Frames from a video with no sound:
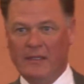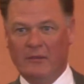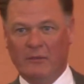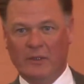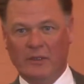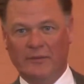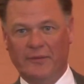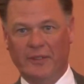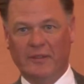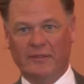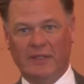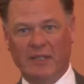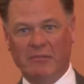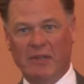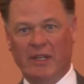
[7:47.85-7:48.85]
Well, if you're
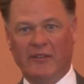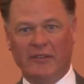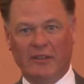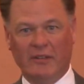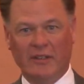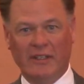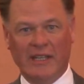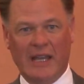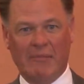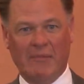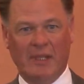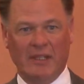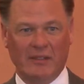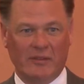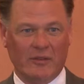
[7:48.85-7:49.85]
10 minutes early, that
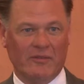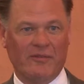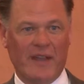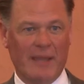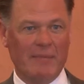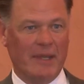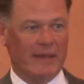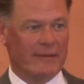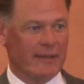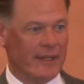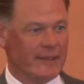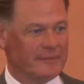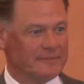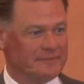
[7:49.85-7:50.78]
means you're 5 minutes late.